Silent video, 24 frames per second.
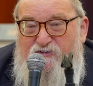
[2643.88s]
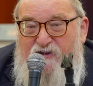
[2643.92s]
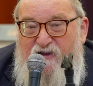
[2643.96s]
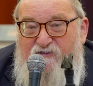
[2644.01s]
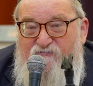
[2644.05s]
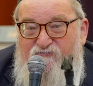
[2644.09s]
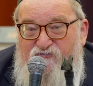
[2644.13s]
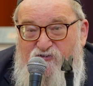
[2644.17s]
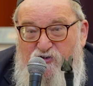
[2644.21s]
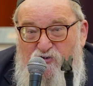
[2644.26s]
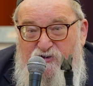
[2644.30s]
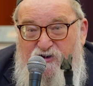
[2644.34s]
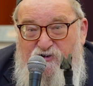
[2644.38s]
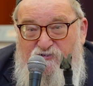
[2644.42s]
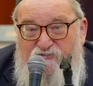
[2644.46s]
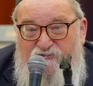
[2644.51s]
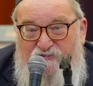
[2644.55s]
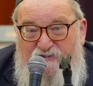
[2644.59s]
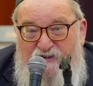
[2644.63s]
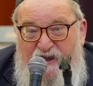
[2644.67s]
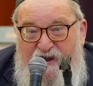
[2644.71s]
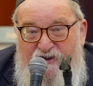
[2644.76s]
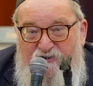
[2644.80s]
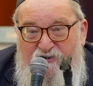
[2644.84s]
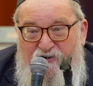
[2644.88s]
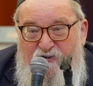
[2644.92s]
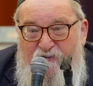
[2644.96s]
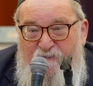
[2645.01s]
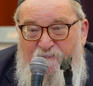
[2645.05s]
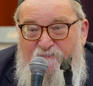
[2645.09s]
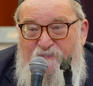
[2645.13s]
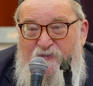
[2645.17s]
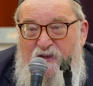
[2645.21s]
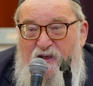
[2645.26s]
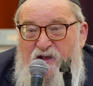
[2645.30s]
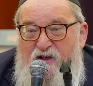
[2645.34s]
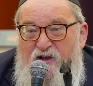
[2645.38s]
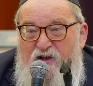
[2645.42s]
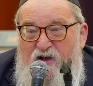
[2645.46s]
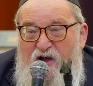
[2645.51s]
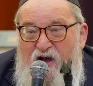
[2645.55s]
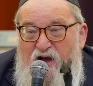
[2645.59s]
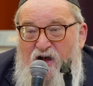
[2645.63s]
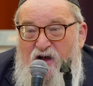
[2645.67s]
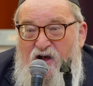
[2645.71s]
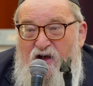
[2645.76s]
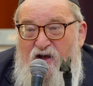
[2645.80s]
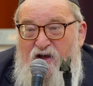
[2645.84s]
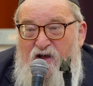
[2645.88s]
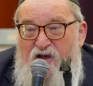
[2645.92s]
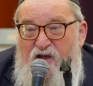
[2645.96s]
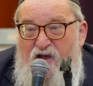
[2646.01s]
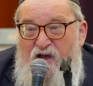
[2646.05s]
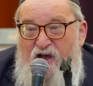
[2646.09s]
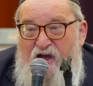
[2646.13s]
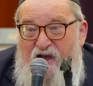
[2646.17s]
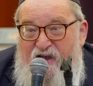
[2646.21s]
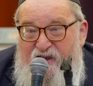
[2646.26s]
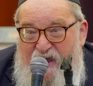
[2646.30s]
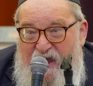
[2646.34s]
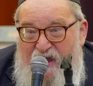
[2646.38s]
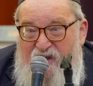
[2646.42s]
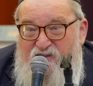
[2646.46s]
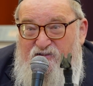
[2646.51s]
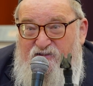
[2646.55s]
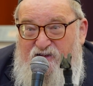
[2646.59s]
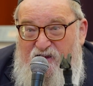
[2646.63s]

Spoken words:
a few years later, again,